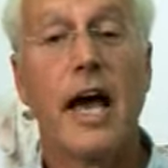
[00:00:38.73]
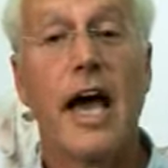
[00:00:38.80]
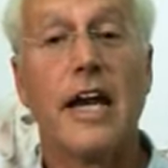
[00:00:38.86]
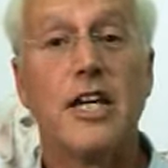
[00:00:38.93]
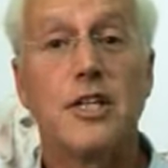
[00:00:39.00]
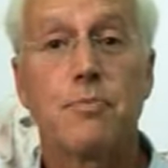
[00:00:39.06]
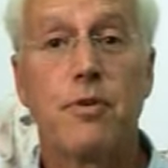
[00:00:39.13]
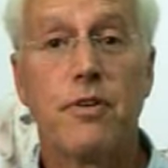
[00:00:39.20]

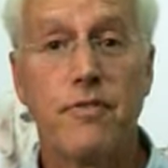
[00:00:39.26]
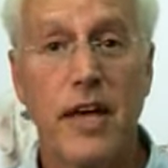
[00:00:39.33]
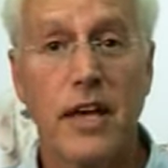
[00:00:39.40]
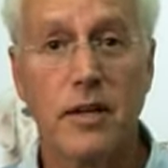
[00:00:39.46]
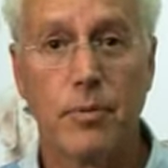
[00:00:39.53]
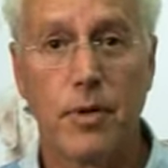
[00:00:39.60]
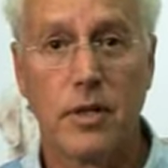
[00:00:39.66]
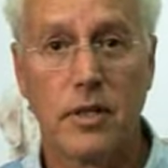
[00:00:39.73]
And it's
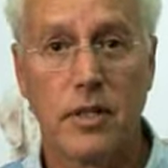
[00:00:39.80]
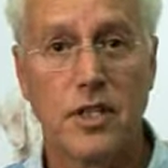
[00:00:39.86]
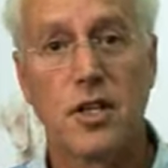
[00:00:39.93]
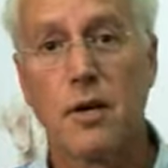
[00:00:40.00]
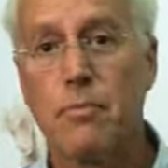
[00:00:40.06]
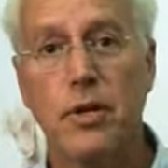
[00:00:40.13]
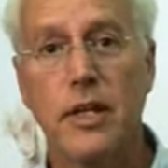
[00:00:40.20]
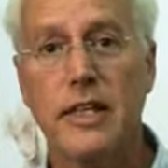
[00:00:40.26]
preventable. It's
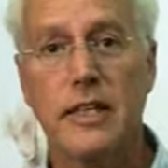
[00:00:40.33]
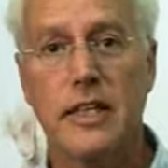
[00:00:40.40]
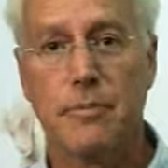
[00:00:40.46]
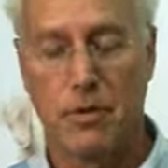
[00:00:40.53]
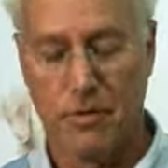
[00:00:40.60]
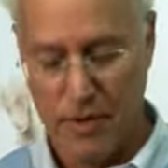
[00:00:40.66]
completely